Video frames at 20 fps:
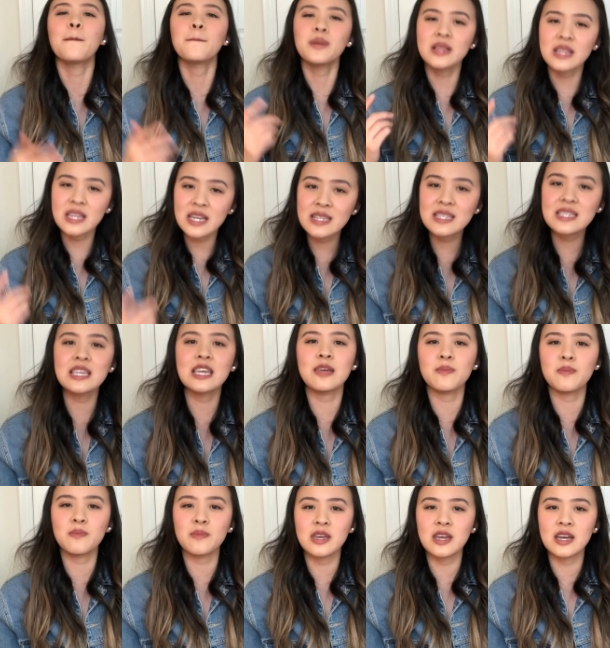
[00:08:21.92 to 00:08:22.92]
"Please
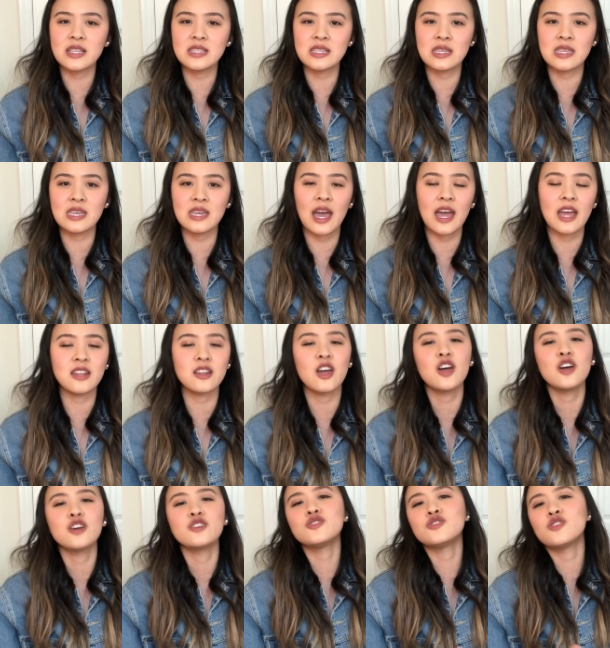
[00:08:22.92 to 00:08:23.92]
keep me until the end.
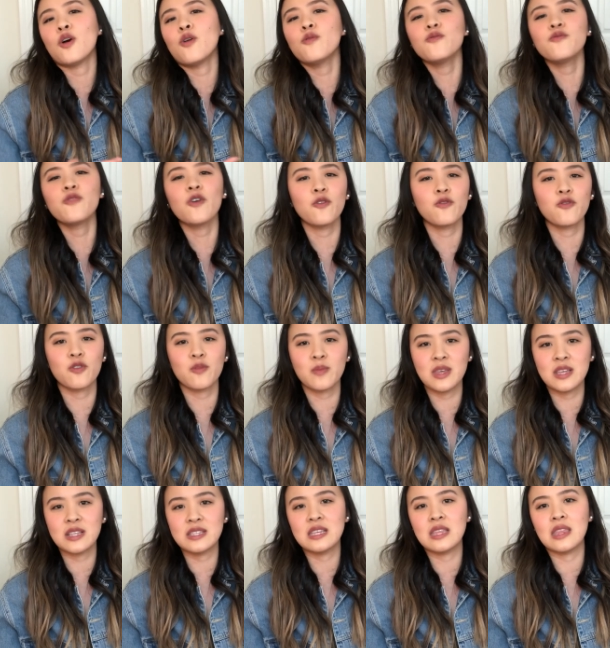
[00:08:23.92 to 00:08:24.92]
Don't vote for
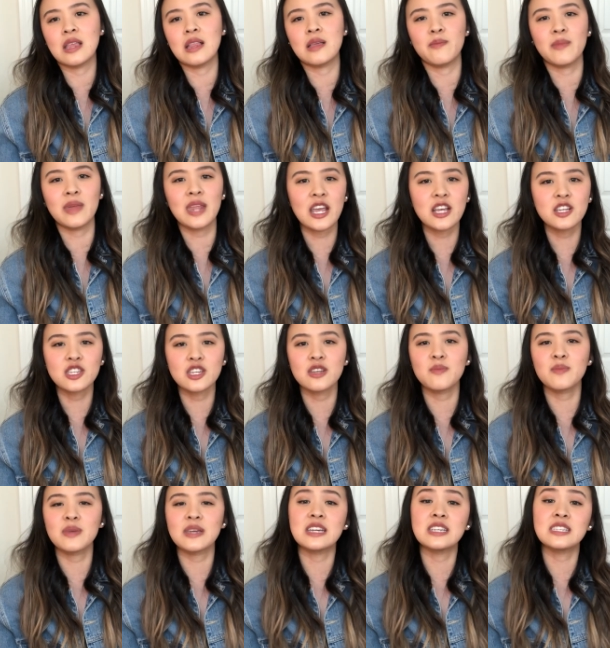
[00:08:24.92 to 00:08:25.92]
me into the
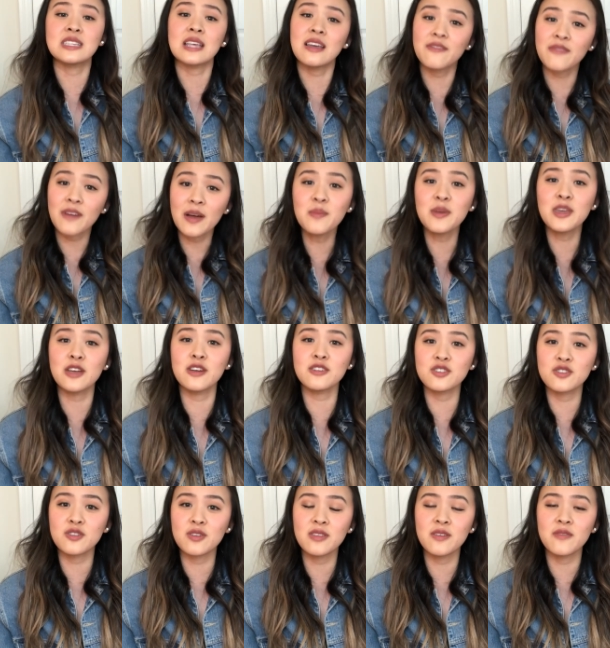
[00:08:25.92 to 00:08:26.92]
elimination, because if I'm here
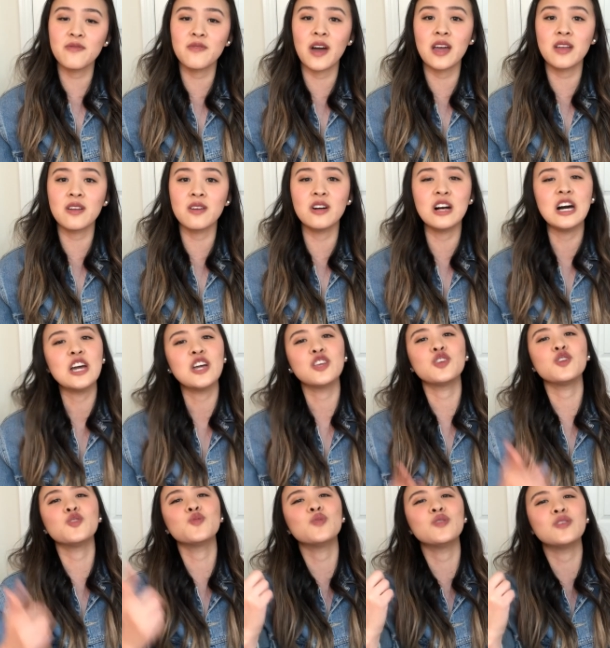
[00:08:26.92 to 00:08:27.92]
during the final,
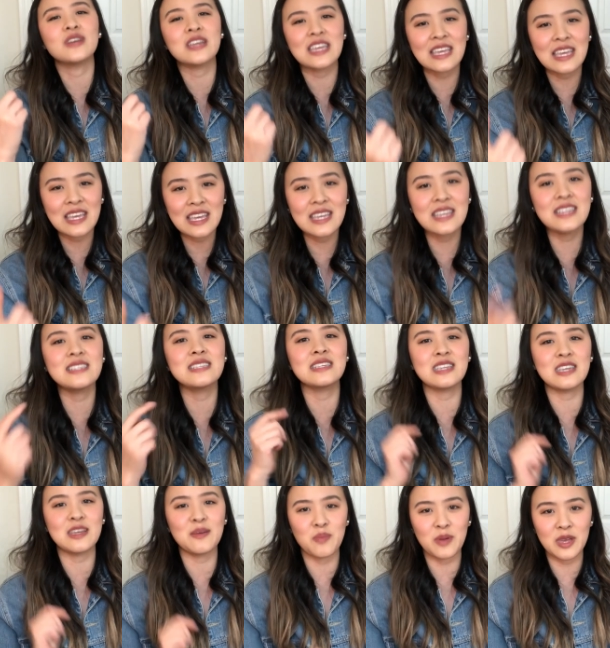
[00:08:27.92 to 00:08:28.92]
you will
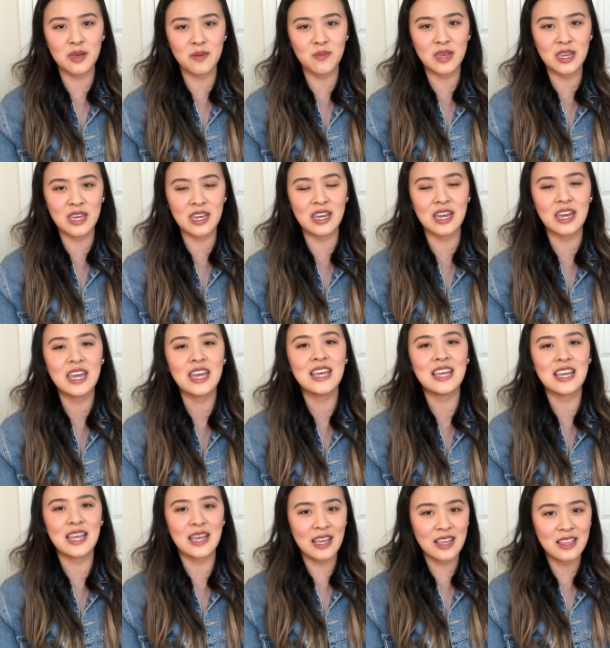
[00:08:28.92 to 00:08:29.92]
easily beat me
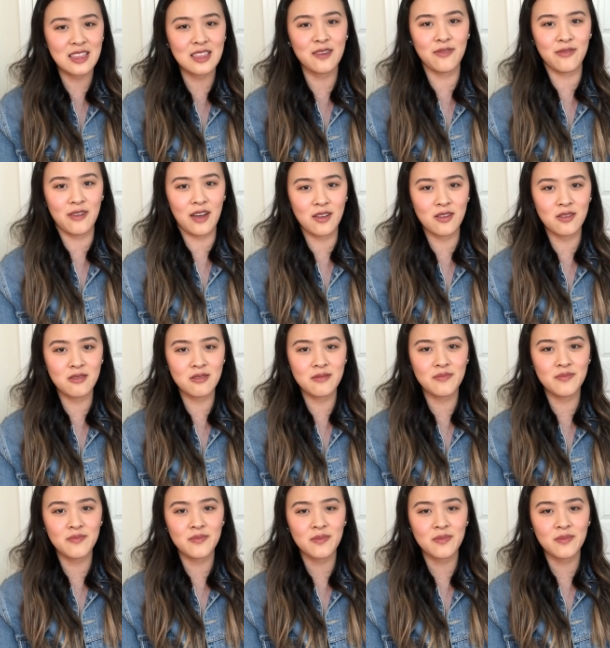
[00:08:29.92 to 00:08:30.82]
in the final."